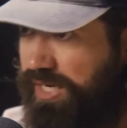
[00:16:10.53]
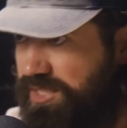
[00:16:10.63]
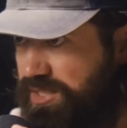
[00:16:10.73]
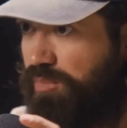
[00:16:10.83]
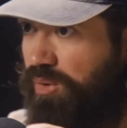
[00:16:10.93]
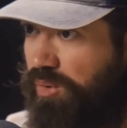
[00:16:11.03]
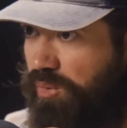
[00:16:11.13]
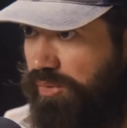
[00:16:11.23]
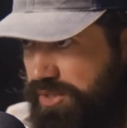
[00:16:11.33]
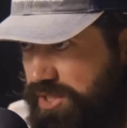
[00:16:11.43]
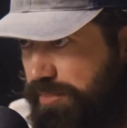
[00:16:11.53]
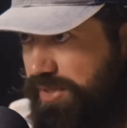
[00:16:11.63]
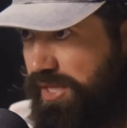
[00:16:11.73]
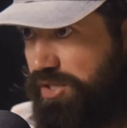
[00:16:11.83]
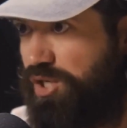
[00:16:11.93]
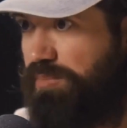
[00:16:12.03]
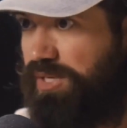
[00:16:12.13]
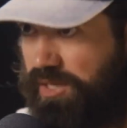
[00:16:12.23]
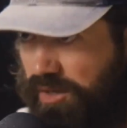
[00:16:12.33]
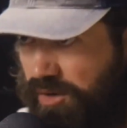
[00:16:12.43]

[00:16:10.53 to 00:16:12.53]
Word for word: I stumble or there's something that should be there